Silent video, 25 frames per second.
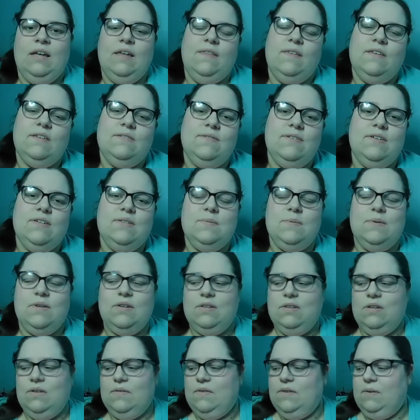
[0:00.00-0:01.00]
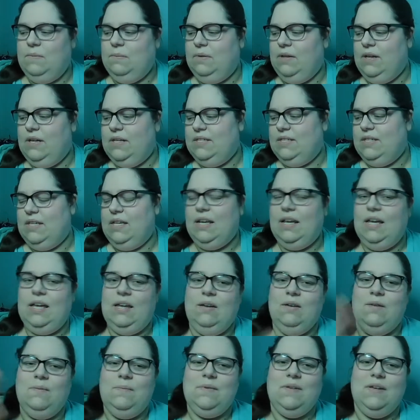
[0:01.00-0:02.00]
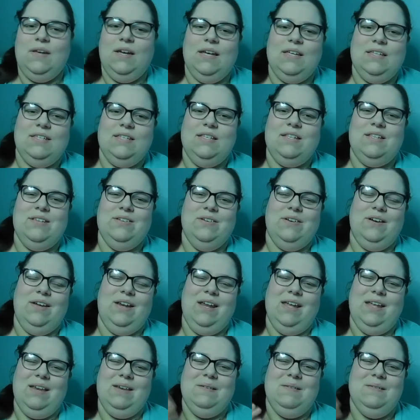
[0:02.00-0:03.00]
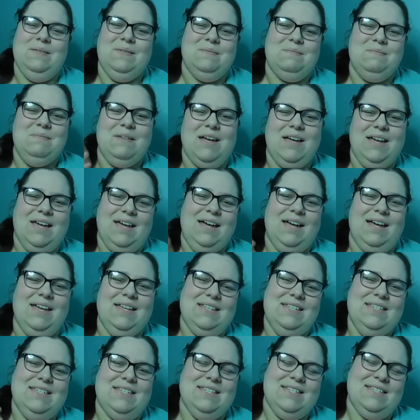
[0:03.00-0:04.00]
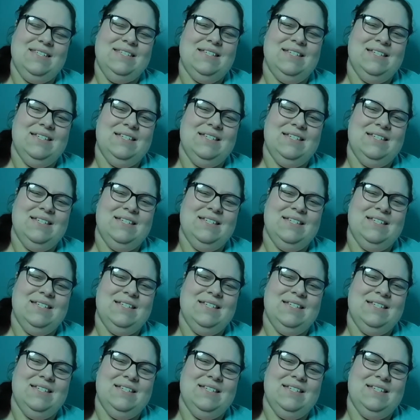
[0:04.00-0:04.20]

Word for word: this video's been all over the place, and I hope you guys enjoyed it. Bye, guys.